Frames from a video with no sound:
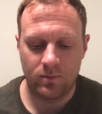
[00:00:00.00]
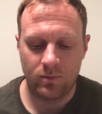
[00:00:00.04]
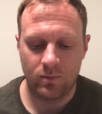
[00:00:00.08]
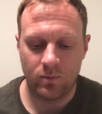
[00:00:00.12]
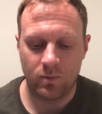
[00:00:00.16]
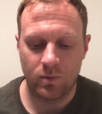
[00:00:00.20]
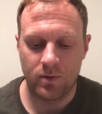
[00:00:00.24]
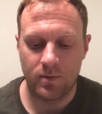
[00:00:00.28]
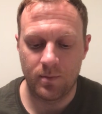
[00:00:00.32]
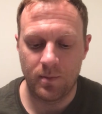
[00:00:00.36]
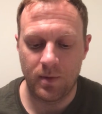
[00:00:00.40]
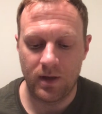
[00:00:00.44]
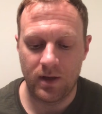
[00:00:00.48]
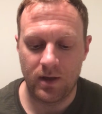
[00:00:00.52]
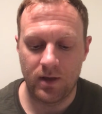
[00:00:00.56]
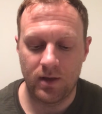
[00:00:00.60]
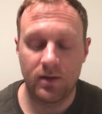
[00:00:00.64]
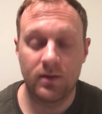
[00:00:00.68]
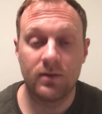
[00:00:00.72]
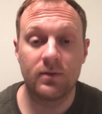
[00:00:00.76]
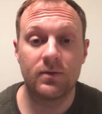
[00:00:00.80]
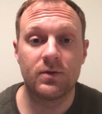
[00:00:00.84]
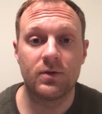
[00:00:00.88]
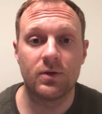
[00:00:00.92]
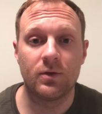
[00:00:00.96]
would
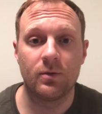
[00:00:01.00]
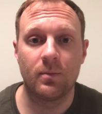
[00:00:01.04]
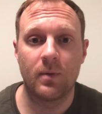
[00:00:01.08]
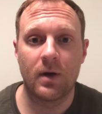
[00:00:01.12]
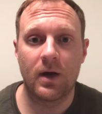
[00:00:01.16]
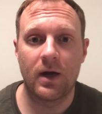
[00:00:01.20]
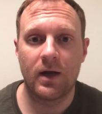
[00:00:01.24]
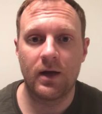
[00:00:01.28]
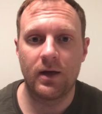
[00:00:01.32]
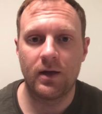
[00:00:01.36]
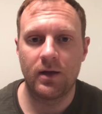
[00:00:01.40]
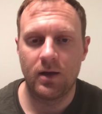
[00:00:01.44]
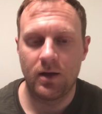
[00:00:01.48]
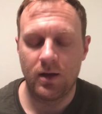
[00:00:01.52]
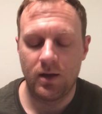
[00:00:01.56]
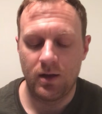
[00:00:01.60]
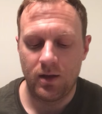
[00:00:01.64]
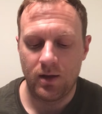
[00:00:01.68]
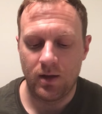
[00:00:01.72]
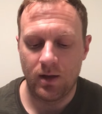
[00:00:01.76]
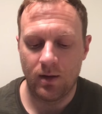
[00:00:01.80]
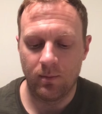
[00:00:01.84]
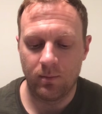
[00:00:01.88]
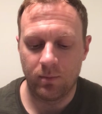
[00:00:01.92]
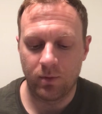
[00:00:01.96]
be to my
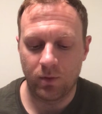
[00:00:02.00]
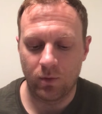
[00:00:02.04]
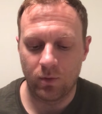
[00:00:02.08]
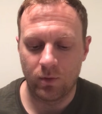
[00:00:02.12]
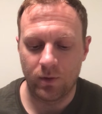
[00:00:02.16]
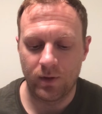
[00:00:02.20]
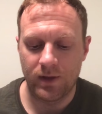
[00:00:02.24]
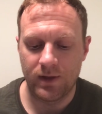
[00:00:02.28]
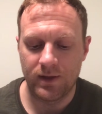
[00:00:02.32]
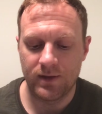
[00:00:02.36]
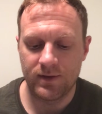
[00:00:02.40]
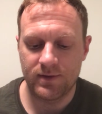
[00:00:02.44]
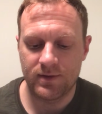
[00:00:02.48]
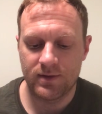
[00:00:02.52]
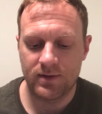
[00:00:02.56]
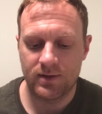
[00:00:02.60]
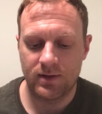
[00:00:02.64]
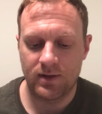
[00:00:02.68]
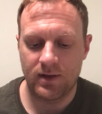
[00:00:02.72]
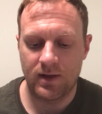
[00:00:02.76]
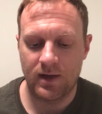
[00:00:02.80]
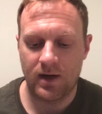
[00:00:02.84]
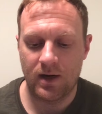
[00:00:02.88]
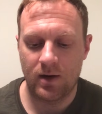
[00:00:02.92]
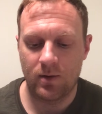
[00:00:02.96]
employees,
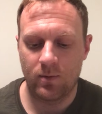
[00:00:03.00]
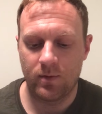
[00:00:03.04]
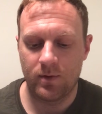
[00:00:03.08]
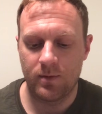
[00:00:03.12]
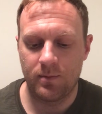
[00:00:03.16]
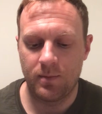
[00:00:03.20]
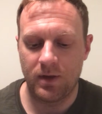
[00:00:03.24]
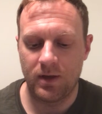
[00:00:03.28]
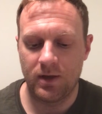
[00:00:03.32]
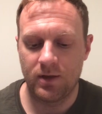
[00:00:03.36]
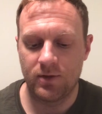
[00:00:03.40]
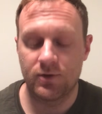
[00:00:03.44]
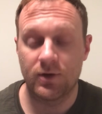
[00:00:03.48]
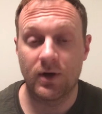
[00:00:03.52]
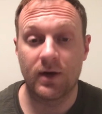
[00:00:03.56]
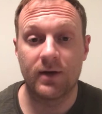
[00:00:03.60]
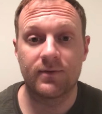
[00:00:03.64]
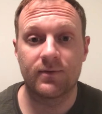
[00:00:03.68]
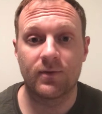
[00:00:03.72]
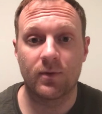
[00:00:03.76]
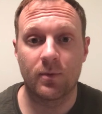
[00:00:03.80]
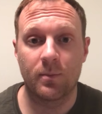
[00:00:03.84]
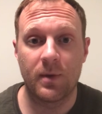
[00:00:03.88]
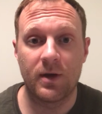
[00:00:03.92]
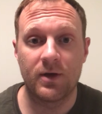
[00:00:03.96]
that I would be
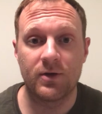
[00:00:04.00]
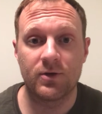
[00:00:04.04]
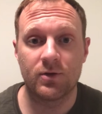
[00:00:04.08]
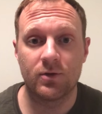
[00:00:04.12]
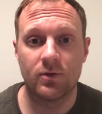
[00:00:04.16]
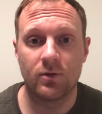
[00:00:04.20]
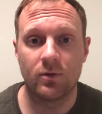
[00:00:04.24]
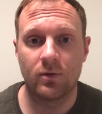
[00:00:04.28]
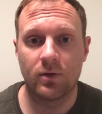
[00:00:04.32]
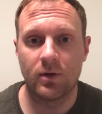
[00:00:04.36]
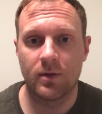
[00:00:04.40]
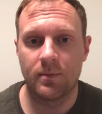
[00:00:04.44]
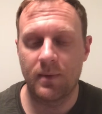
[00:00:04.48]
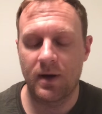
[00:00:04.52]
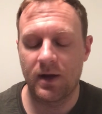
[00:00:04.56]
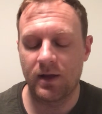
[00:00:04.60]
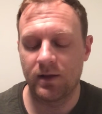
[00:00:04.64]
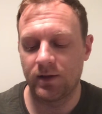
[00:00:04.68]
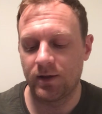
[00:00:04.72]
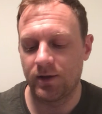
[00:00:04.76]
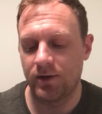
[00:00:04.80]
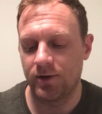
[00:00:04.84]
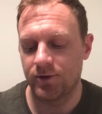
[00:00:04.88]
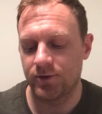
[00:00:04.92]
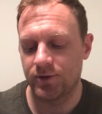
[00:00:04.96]
transformational in my
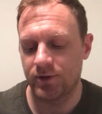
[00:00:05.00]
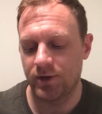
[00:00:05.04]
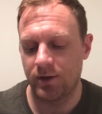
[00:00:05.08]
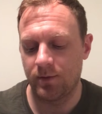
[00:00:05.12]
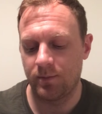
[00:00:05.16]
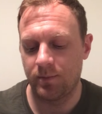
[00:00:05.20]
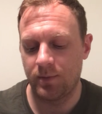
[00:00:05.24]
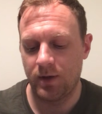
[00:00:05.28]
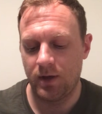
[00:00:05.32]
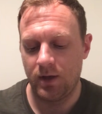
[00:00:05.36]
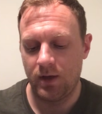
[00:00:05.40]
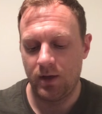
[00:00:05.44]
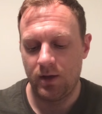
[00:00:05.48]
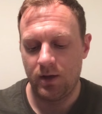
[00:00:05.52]
leadership,